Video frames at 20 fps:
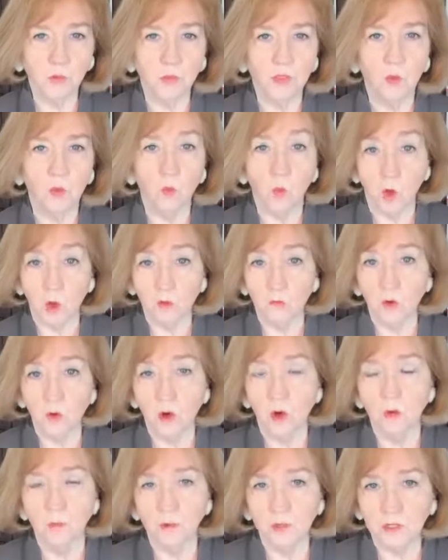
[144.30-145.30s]
that work
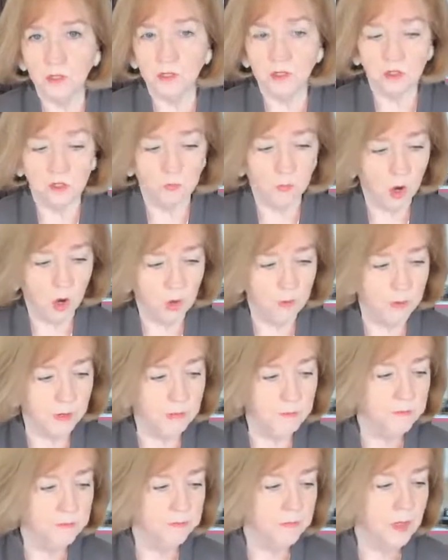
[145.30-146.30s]
for our police
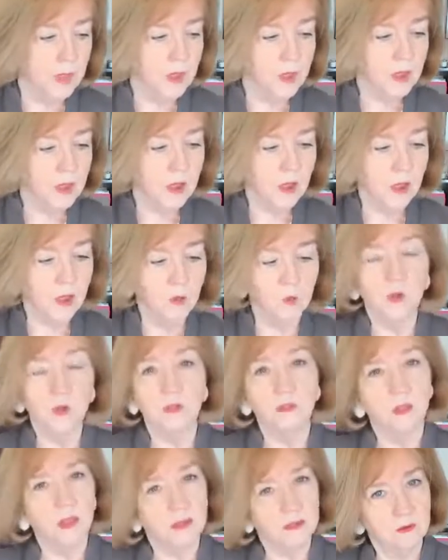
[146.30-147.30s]
department.
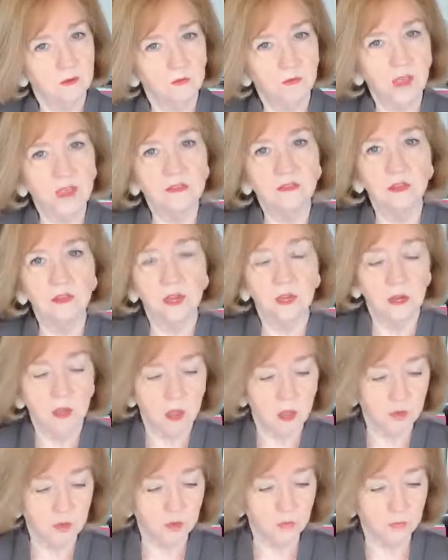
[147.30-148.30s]
We'd like to vaccinate
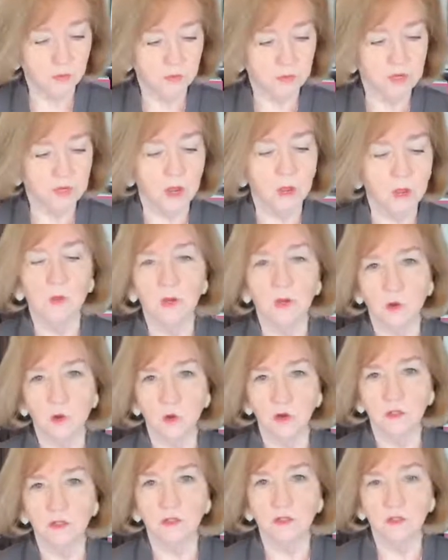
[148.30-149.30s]
100%, but of course this